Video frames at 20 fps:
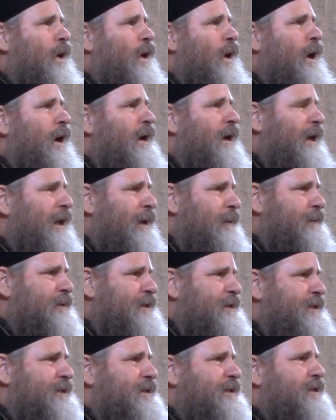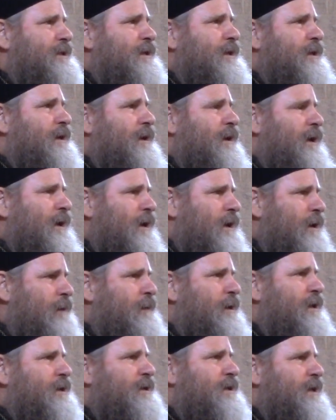our lips
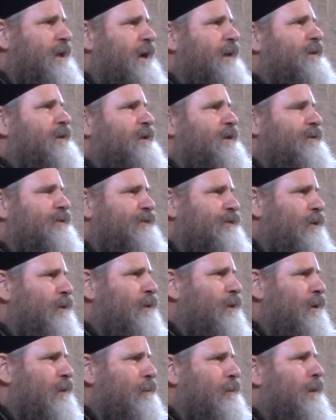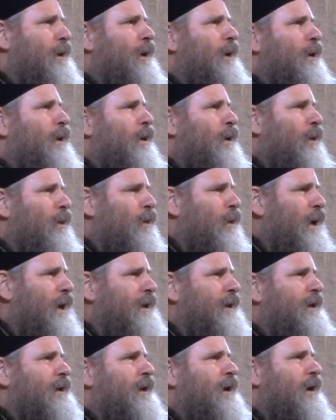coming together to form
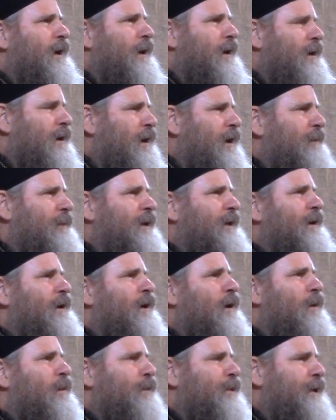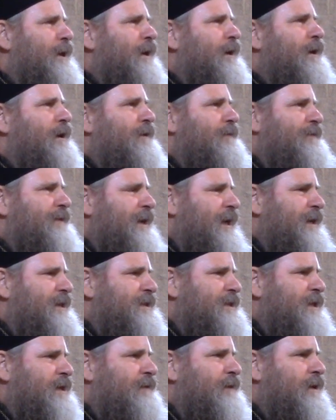one common prayer of
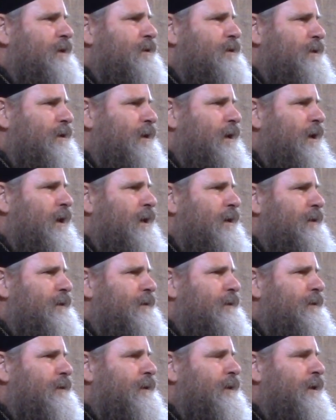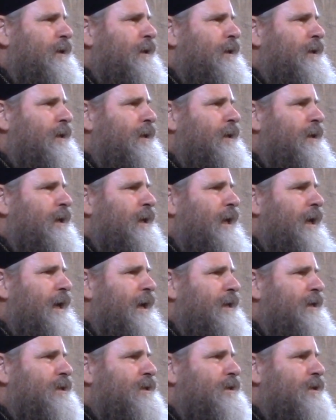thanksgiving to God.
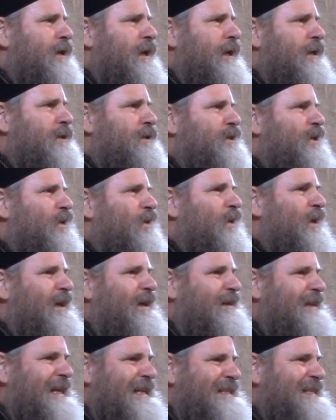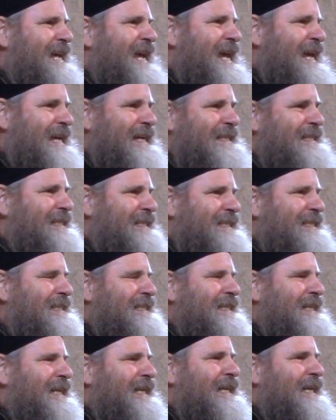And so that
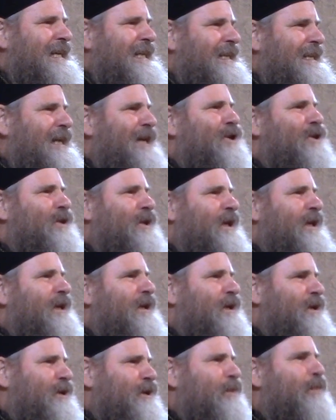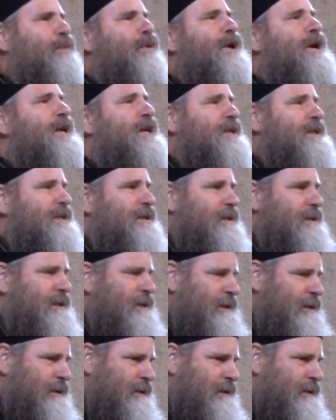takes not only the priest